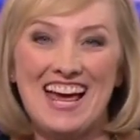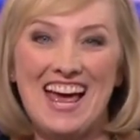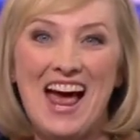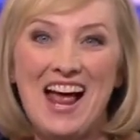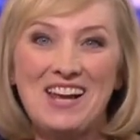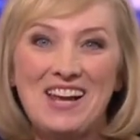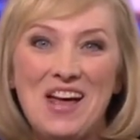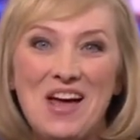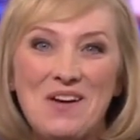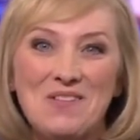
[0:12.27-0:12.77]

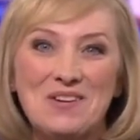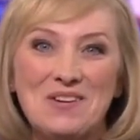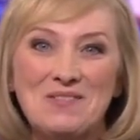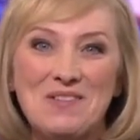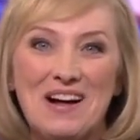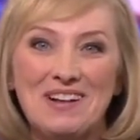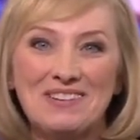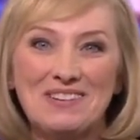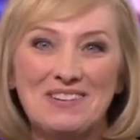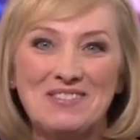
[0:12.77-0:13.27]
Hello and
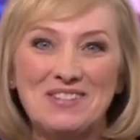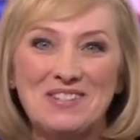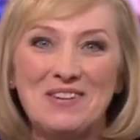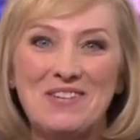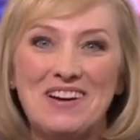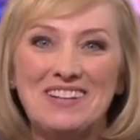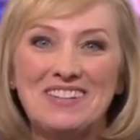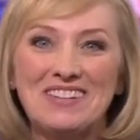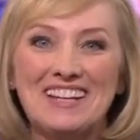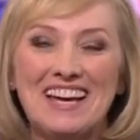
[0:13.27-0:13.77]
welcome to
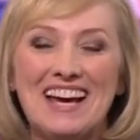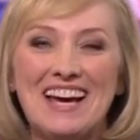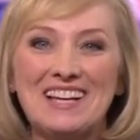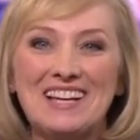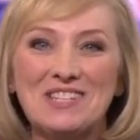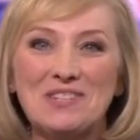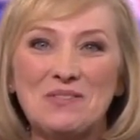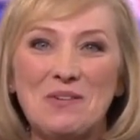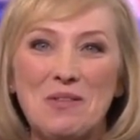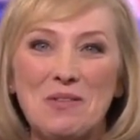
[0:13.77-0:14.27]
our look ahead
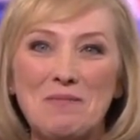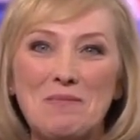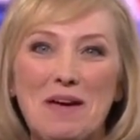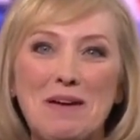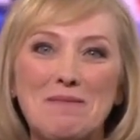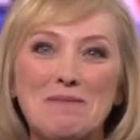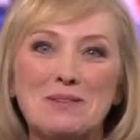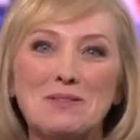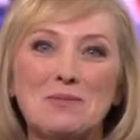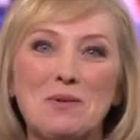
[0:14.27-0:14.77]
to what the
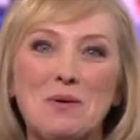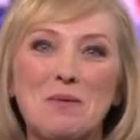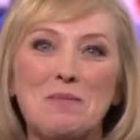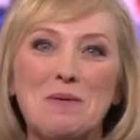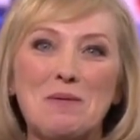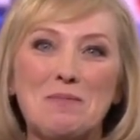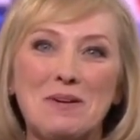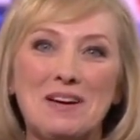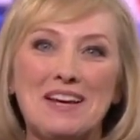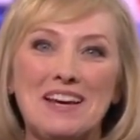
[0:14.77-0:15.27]
papers will be
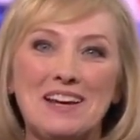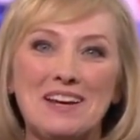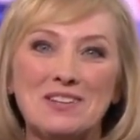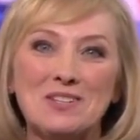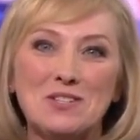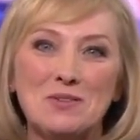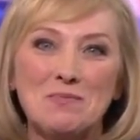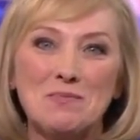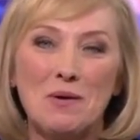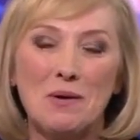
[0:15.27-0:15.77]
bringing us
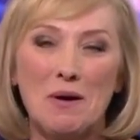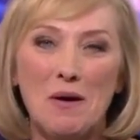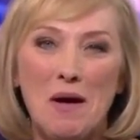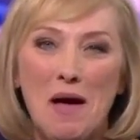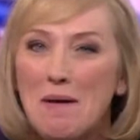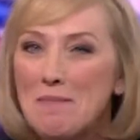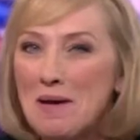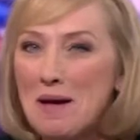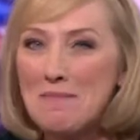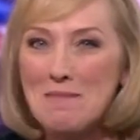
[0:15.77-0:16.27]
tomorrow.
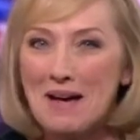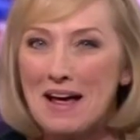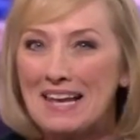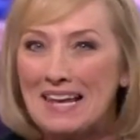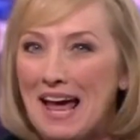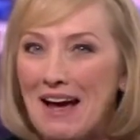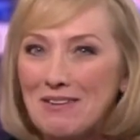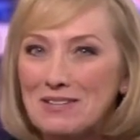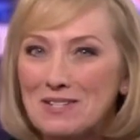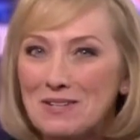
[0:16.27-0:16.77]
Am I
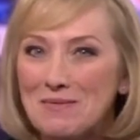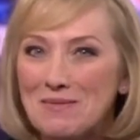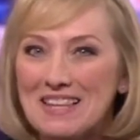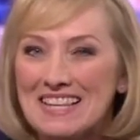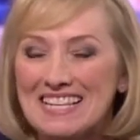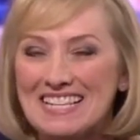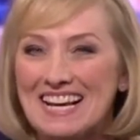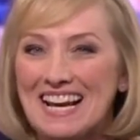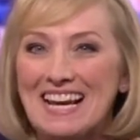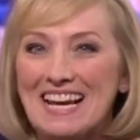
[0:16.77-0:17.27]
allowed to be
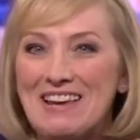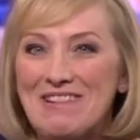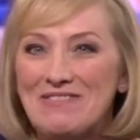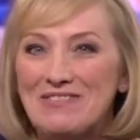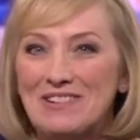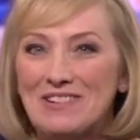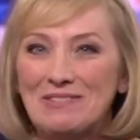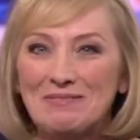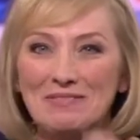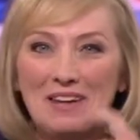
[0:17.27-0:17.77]
this
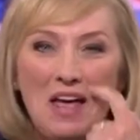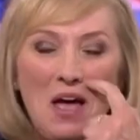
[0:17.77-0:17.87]
gleeful?